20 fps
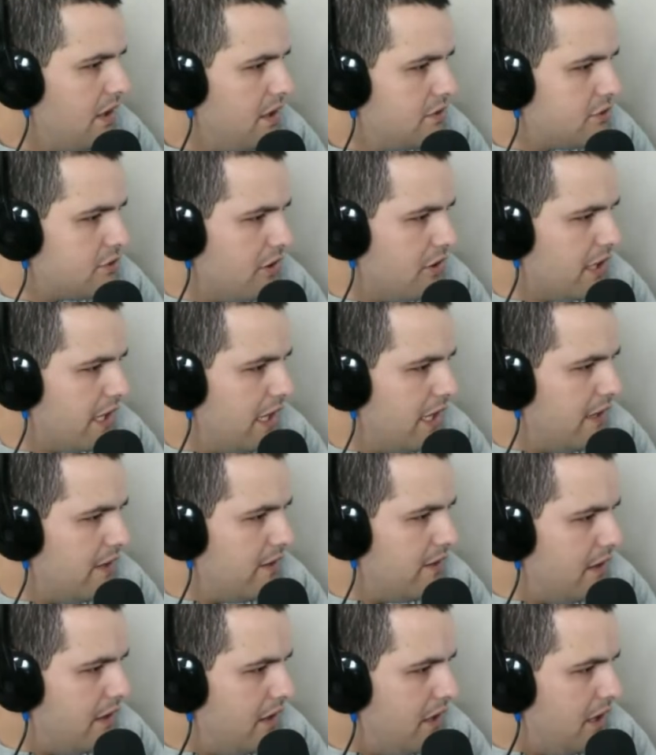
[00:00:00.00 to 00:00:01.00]
so
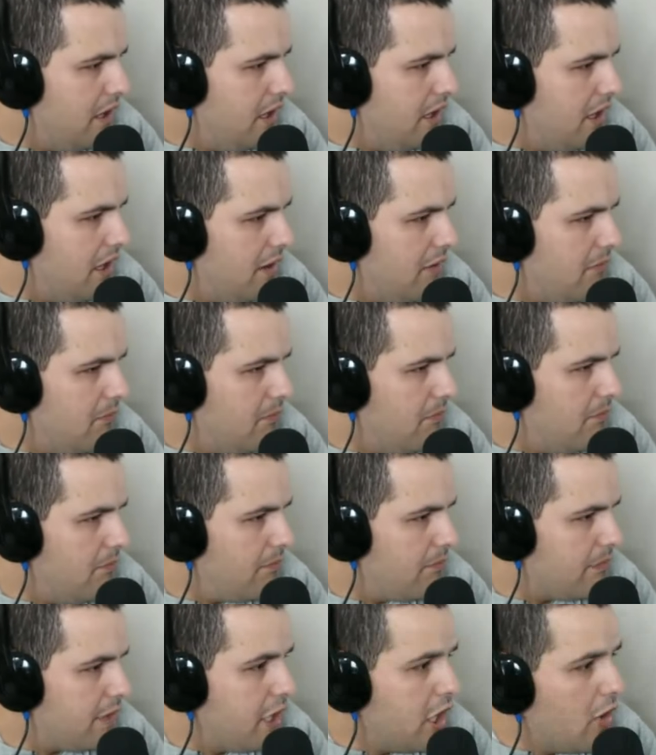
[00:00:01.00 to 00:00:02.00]
again, uh,
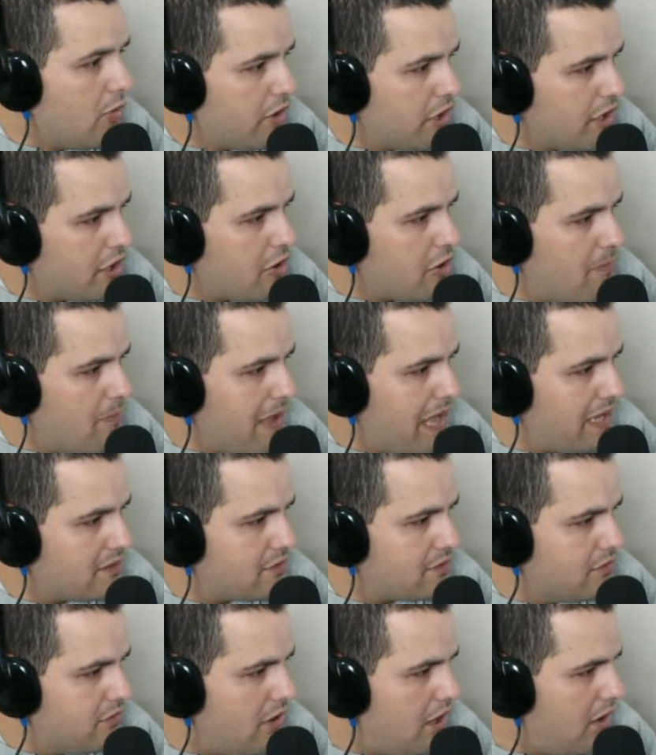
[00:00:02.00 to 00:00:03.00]
you know, we're gonna go back
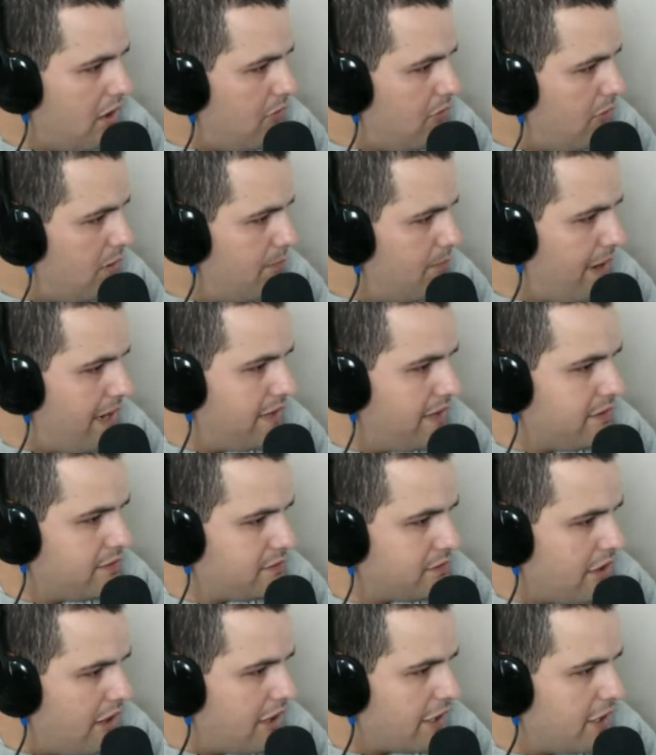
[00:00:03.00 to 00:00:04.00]
to uh, what Brandy
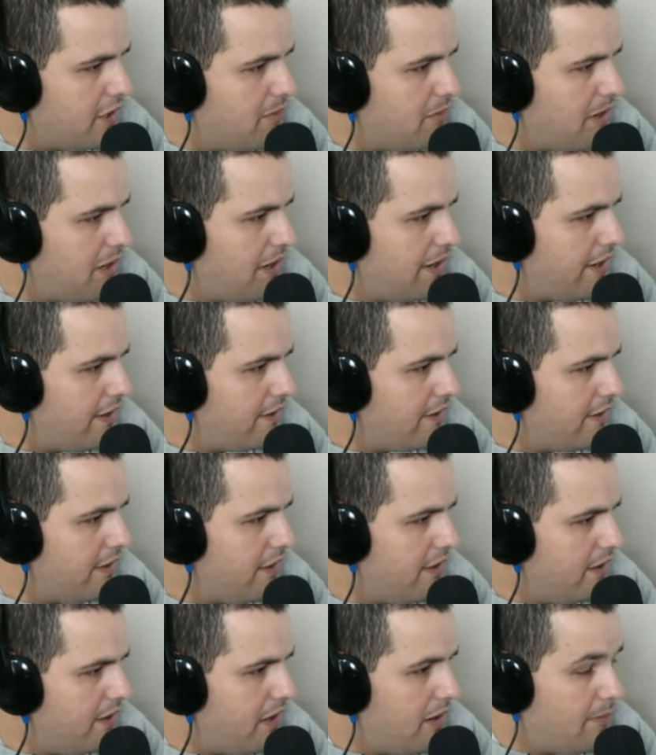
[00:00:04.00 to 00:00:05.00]
was talking about it
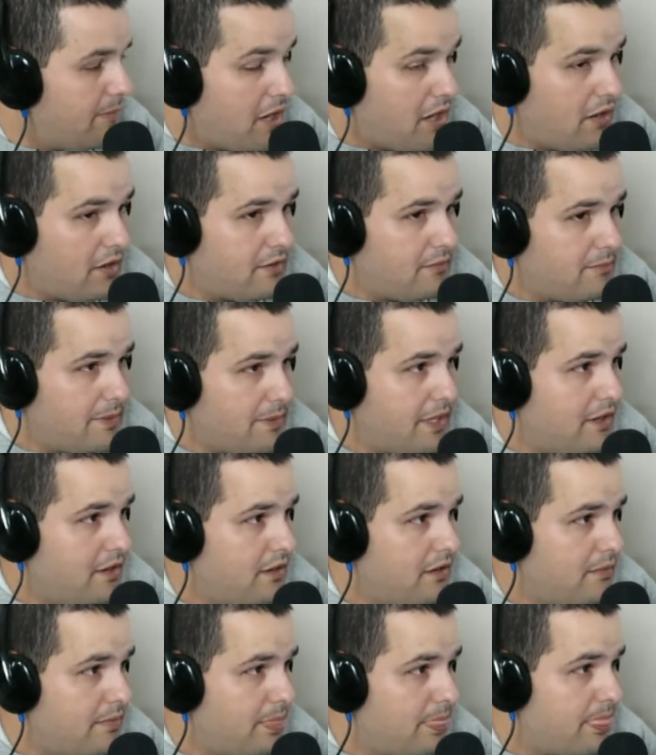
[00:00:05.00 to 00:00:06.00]
uh, about, but
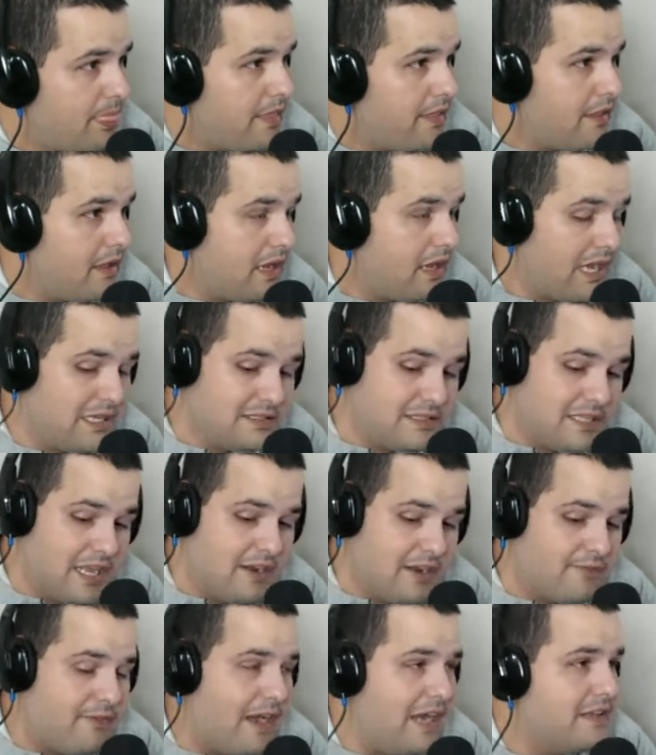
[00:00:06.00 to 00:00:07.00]

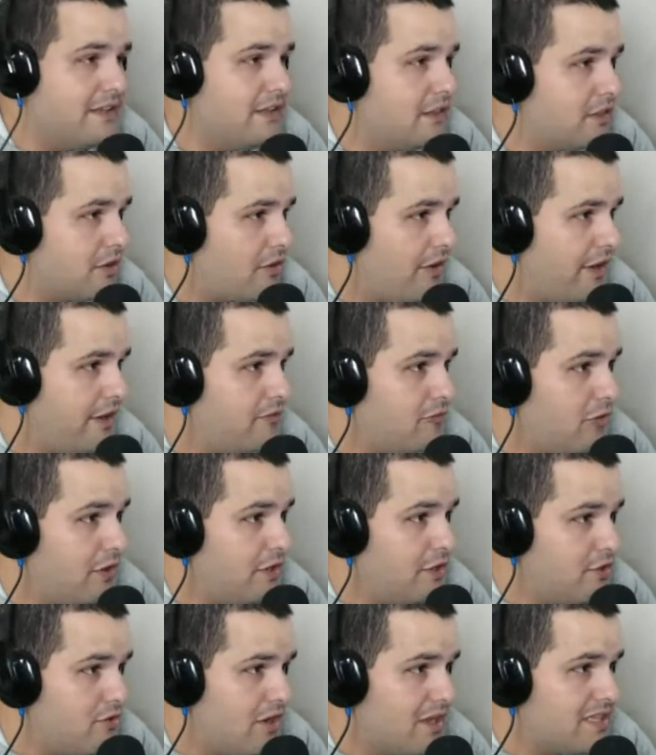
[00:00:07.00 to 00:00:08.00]
identifying the thread.
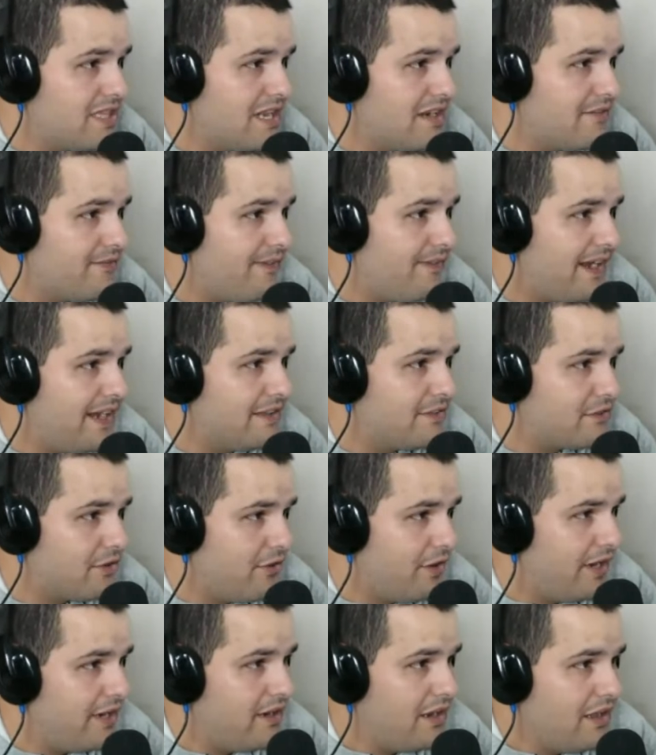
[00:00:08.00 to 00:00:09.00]
When you identify a
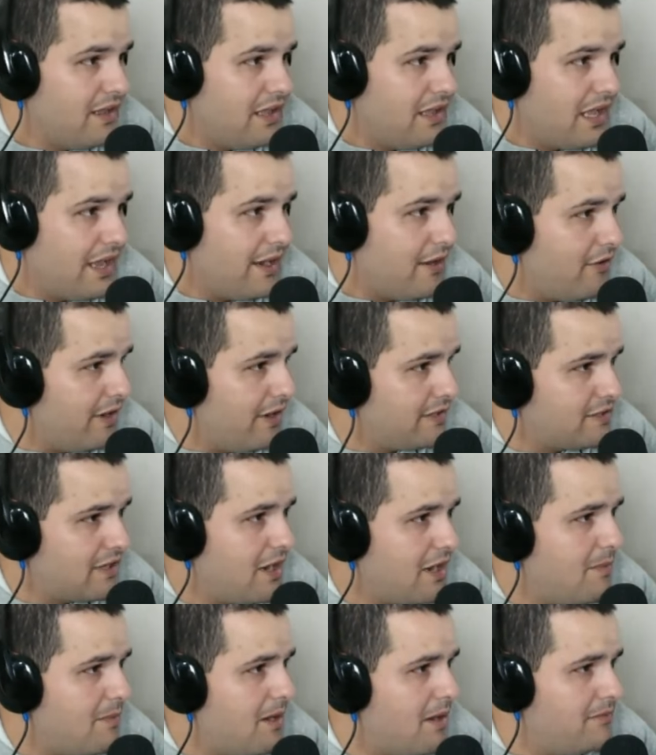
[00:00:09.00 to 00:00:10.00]
thread, and I already
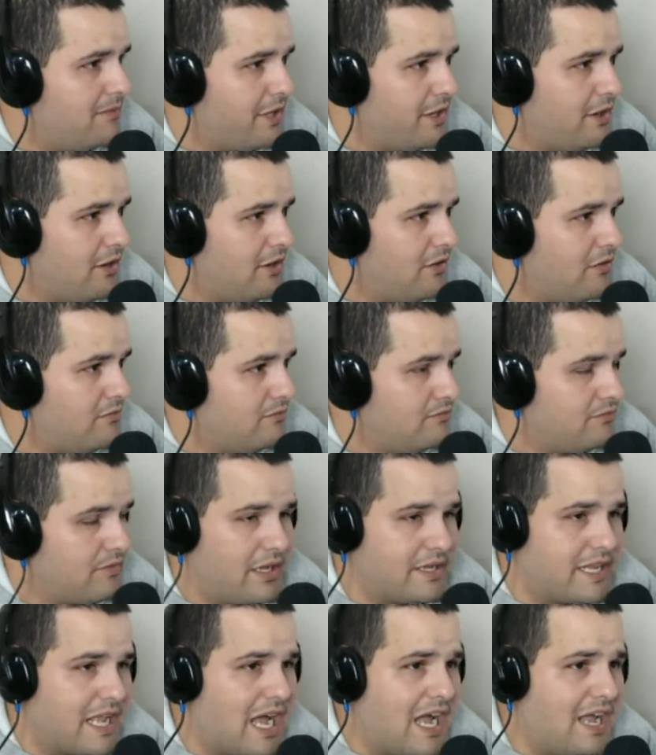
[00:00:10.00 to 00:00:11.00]
talked about you know
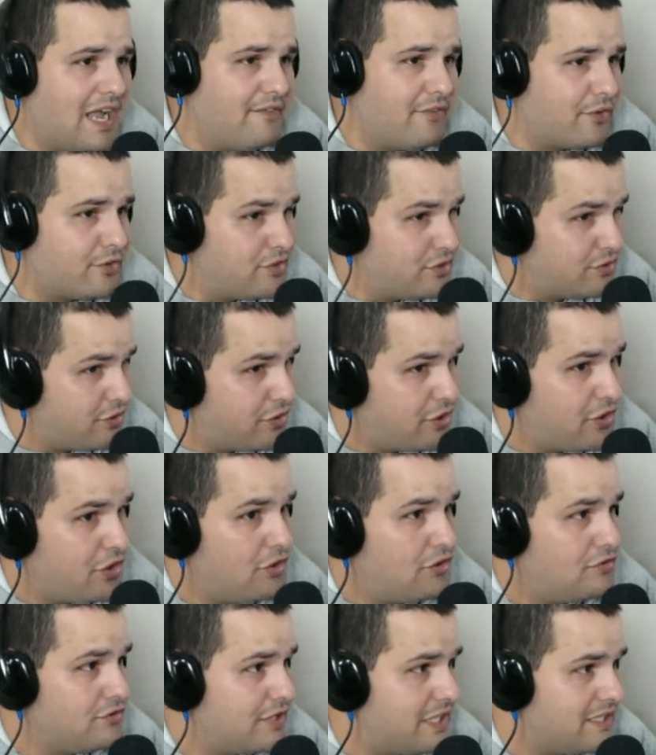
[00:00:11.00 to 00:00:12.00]
a guy versus a
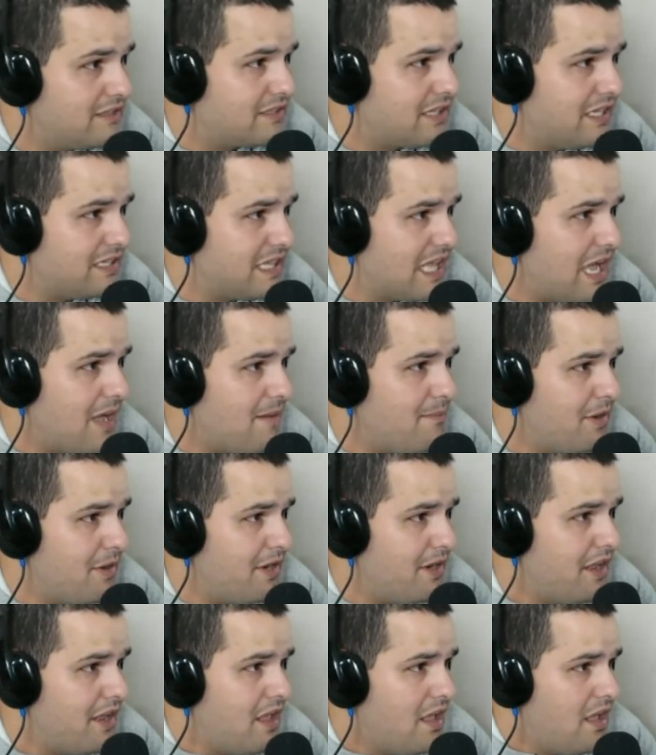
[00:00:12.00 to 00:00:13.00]
girl and things like that,
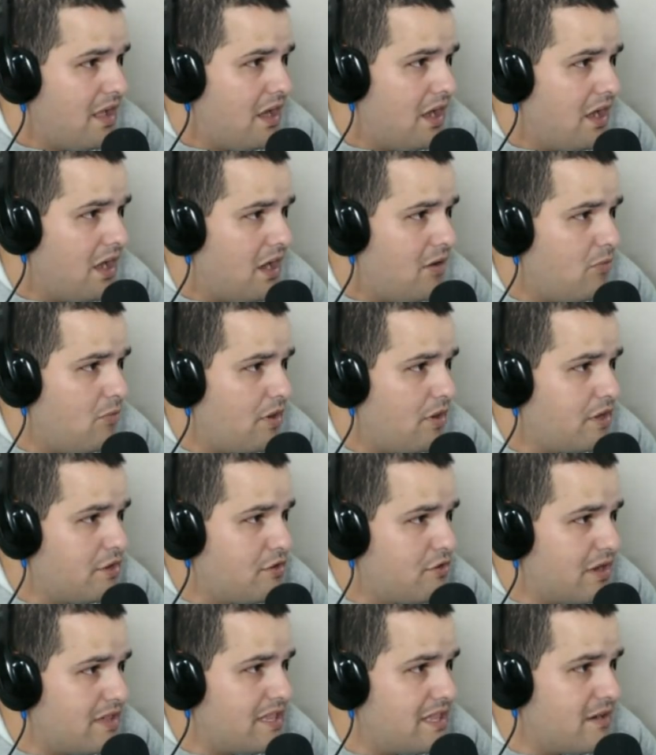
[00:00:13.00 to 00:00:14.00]
but uh, when
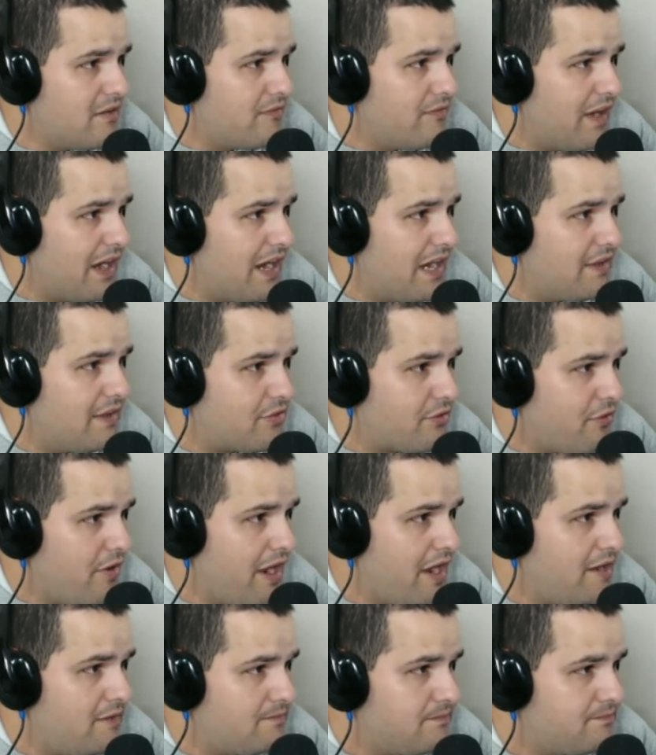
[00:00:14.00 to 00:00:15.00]
you identify a
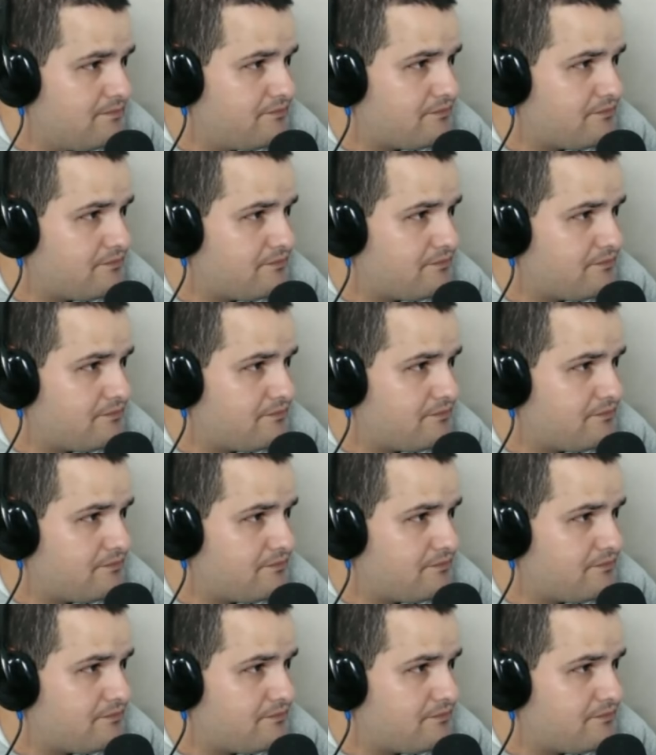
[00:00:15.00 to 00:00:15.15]
thread,